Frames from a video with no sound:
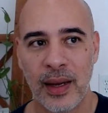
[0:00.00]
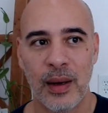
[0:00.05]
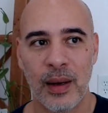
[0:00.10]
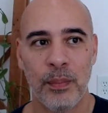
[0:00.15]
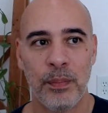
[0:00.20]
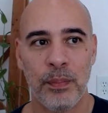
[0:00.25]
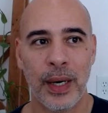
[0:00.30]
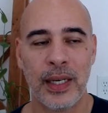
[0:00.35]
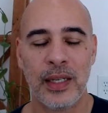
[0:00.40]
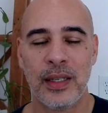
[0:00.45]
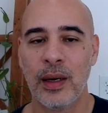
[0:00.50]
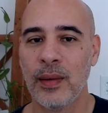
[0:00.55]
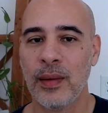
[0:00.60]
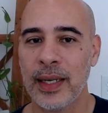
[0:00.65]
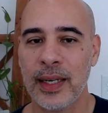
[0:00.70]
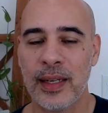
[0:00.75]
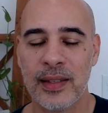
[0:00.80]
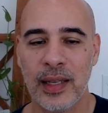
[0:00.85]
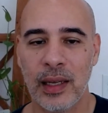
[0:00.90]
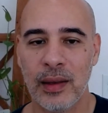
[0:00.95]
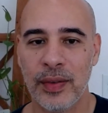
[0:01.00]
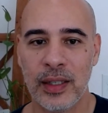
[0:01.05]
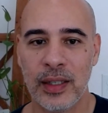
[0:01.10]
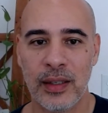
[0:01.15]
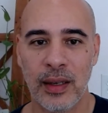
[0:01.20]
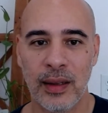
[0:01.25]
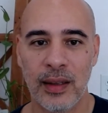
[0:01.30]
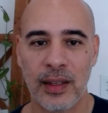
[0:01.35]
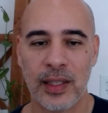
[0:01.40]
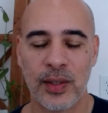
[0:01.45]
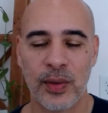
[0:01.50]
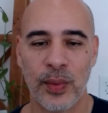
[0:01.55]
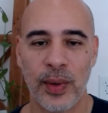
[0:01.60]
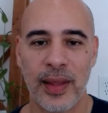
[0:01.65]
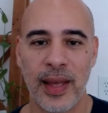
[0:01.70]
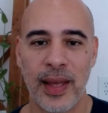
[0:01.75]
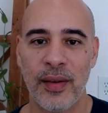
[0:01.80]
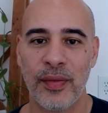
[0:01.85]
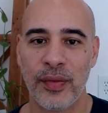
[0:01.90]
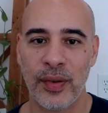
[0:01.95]
But don't let yourself indulge with
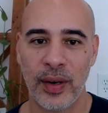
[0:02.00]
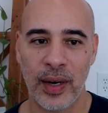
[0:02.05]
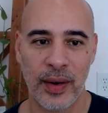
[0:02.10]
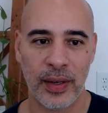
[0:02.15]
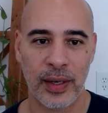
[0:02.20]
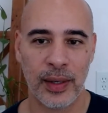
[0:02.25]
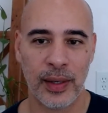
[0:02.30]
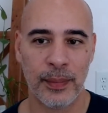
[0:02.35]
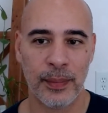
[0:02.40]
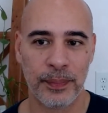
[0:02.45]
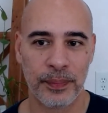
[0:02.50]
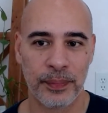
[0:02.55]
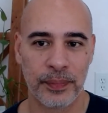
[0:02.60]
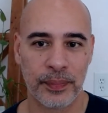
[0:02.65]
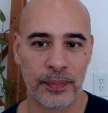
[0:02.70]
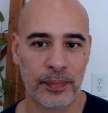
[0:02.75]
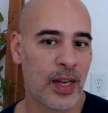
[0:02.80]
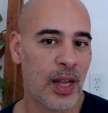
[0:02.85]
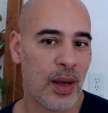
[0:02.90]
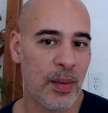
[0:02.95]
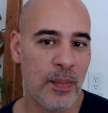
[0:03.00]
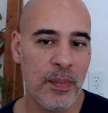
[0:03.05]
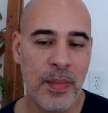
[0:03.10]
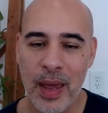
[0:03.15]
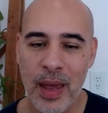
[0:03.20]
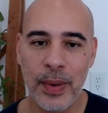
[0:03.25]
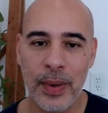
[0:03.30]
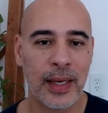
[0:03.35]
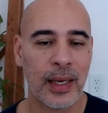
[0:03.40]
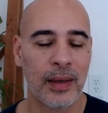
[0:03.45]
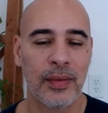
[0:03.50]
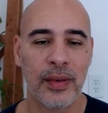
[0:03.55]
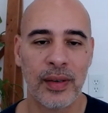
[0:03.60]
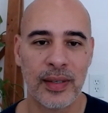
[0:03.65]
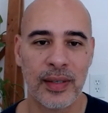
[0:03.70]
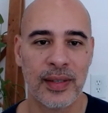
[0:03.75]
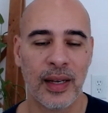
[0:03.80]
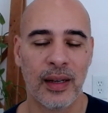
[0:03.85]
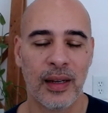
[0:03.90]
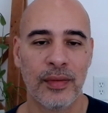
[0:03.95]
that forever. And maybe give
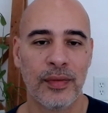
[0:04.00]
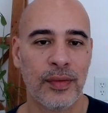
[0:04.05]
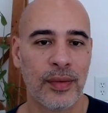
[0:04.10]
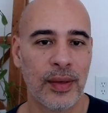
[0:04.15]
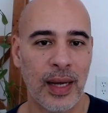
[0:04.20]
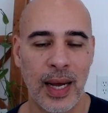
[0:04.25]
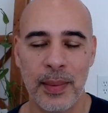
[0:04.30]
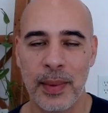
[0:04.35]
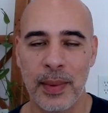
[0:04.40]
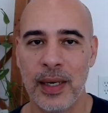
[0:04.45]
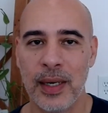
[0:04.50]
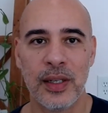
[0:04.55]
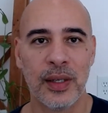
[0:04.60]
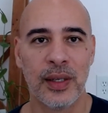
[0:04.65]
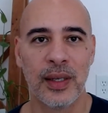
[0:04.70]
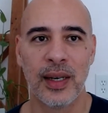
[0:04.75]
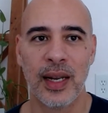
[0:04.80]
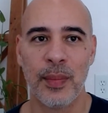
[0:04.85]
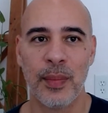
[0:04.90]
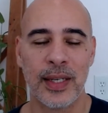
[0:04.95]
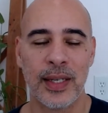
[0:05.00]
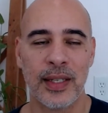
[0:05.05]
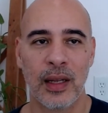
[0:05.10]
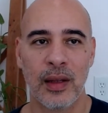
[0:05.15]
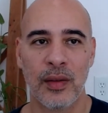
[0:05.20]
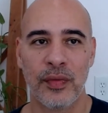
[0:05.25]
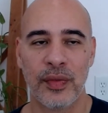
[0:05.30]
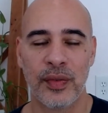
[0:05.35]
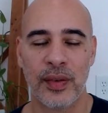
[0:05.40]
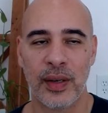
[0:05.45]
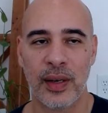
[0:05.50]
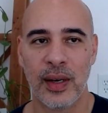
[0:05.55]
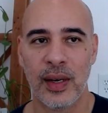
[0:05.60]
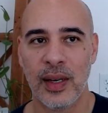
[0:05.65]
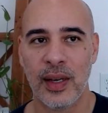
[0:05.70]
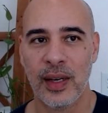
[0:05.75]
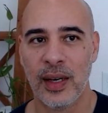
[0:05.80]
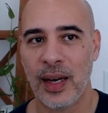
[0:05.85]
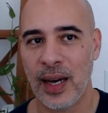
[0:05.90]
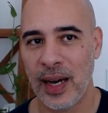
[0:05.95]
yourself, let myself
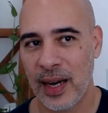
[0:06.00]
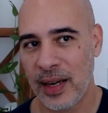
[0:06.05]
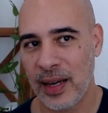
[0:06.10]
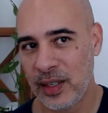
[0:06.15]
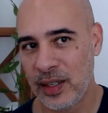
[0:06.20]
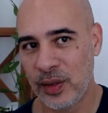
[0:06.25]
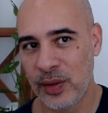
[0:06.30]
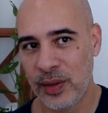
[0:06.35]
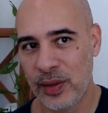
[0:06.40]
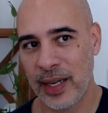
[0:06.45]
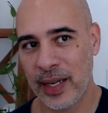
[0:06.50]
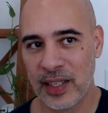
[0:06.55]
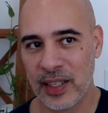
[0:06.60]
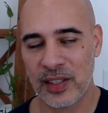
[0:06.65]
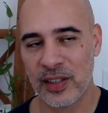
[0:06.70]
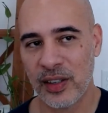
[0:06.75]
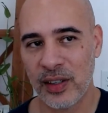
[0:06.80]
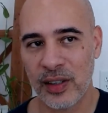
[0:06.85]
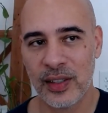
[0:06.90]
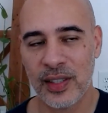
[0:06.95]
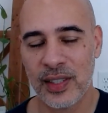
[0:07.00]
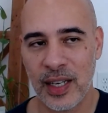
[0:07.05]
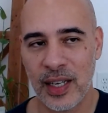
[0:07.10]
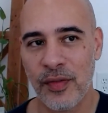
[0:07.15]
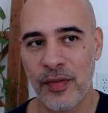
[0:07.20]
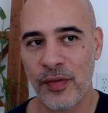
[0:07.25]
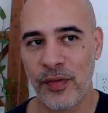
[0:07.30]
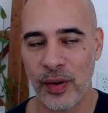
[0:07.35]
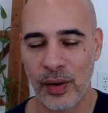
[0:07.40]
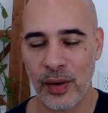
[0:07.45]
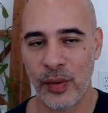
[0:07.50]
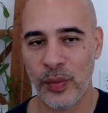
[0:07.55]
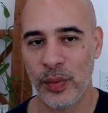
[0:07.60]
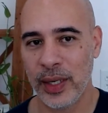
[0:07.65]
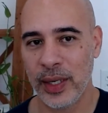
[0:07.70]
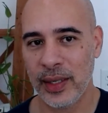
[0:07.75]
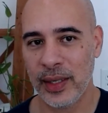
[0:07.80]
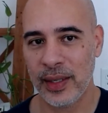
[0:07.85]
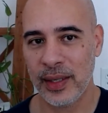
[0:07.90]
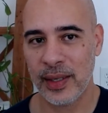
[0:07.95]
do the external stuff for a
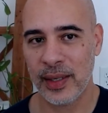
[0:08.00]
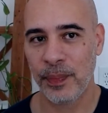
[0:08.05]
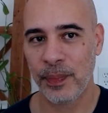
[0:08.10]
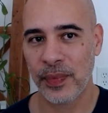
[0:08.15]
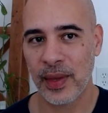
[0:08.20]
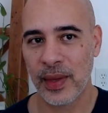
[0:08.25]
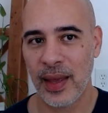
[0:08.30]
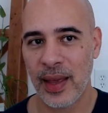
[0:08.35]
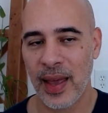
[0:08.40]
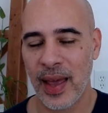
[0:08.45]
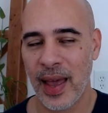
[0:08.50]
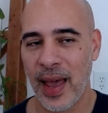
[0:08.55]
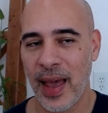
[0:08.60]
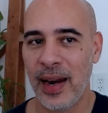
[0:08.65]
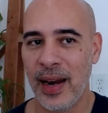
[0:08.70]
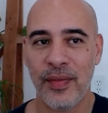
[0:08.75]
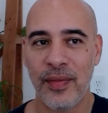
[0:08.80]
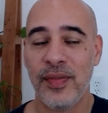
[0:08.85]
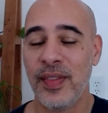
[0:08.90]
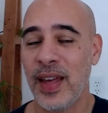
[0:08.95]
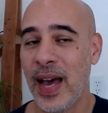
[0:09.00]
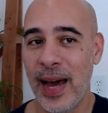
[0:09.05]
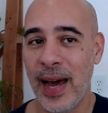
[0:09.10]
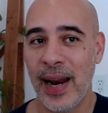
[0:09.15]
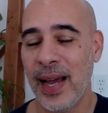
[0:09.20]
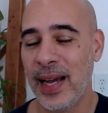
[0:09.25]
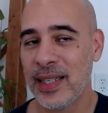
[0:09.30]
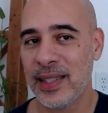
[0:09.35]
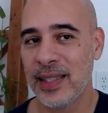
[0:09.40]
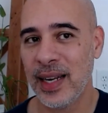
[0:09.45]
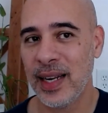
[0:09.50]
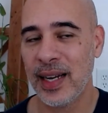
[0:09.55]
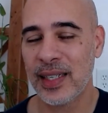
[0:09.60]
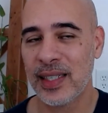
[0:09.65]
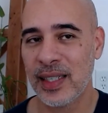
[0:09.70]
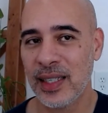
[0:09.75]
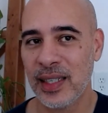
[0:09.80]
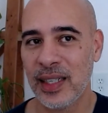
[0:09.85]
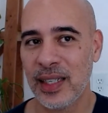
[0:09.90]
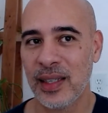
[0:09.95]
week. And if that hasn't
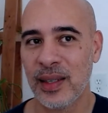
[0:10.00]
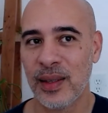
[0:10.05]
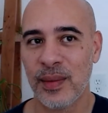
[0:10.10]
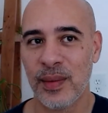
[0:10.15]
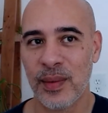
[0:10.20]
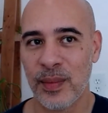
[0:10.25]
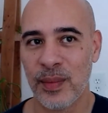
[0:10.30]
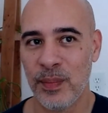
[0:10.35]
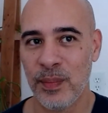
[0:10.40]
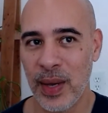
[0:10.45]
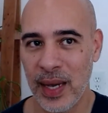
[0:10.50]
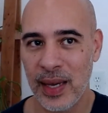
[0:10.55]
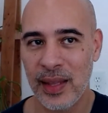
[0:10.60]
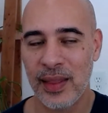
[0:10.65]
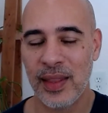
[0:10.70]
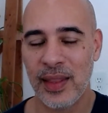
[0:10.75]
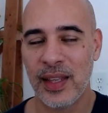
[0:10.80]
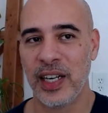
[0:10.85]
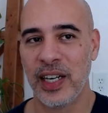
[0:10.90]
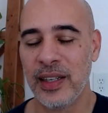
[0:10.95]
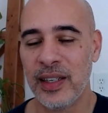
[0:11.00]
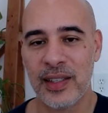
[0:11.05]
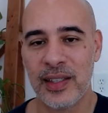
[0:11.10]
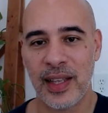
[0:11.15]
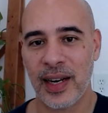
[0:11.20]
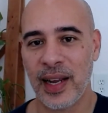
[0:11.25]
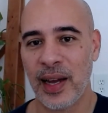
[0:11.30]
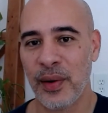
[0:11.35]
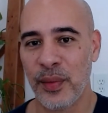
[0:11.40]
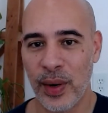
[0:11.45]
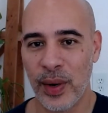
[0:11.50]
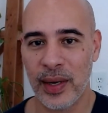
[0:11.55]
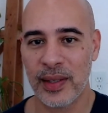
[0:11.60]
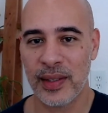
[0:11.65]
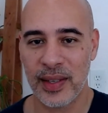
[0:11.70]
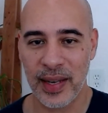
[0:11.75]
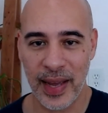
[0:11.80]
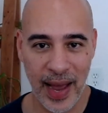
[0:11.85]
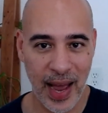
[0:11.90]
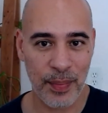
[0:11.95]
actually made the changes that I want
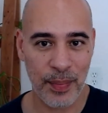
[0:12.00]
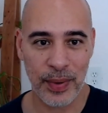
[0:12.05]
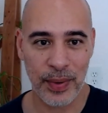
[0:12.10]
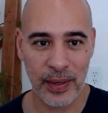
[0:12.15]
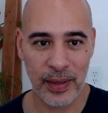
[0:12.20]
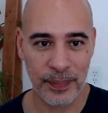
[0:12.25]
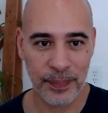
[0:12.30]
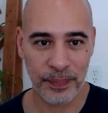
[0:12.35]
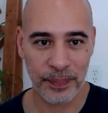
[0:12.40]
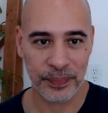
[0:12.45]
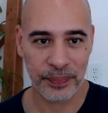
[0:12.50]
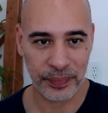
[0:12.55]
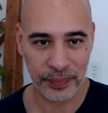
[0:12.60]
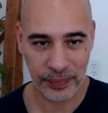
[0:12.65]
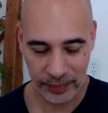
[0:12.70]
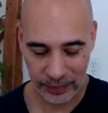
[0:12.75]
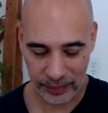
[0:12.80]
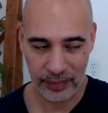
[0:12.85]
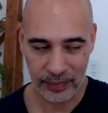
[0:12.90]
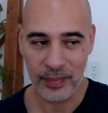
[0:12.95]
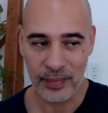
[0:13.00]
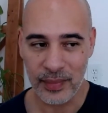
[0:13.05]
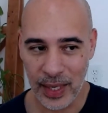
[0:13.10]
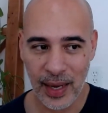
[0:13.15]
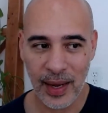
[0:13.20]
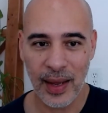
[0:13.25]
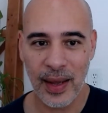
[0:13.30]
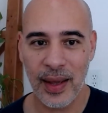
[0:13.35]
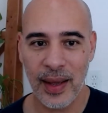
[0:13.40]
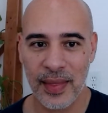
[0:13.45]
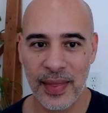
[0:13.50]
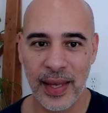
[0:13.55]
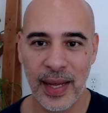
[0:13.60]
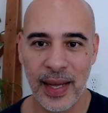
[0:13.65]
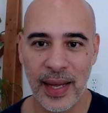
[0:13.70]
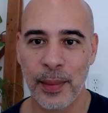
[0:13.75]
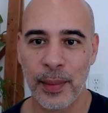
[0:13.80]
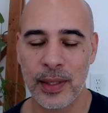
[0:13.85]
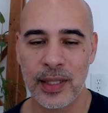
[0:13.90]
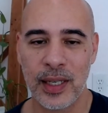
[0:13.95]
to happen, then I'm
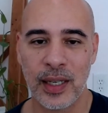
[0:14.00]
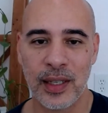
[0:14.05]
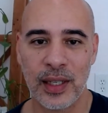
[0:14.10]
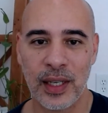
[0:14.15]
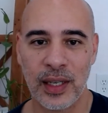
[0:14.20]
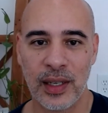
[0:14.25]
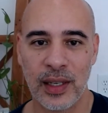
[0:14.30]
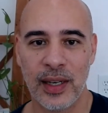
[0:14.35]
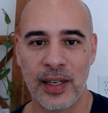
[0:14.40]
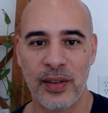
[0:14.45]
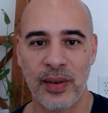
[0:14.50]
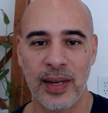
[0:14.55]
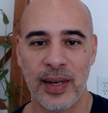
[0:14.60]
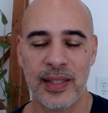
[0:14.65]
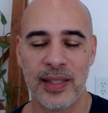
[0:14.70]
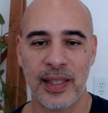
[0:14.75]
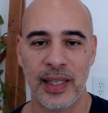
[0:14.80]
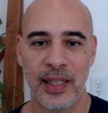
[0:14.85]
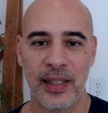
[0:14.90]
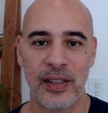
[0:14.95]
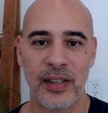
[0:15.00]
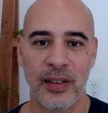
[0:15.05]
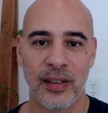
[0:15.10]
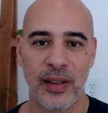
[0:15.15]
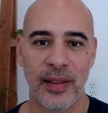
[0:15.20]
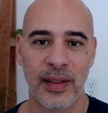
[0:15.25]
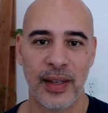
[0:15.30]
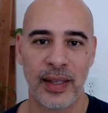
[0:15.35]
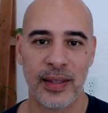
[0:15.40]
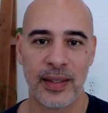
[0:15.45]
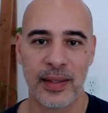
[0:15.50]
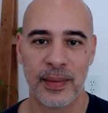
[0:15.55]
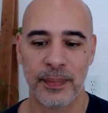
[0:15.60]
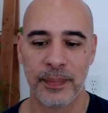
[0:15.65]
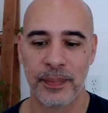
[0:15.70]
going to start to address the internal things.